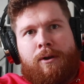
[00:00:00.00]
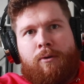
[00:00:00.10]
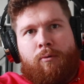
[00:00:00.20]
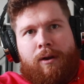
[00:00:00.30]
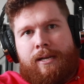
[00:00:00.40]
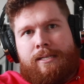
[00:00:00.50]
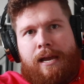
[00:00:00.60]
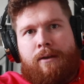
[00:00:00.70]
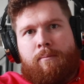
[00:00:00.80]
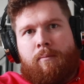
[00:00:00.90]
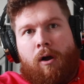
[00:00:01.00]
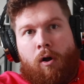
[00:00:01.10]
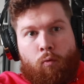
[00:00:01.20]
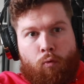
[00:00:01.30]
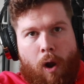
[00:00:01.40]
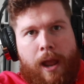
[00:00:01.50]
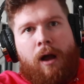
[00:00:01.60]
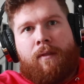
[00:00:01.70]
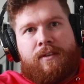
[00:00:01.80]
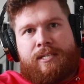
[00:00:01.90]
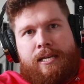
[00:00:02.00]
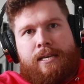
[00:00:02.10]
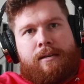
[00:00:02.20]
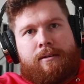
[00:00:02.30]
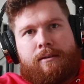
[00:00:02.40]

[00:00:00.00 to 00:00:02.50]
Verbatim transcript: right down, right on the sea.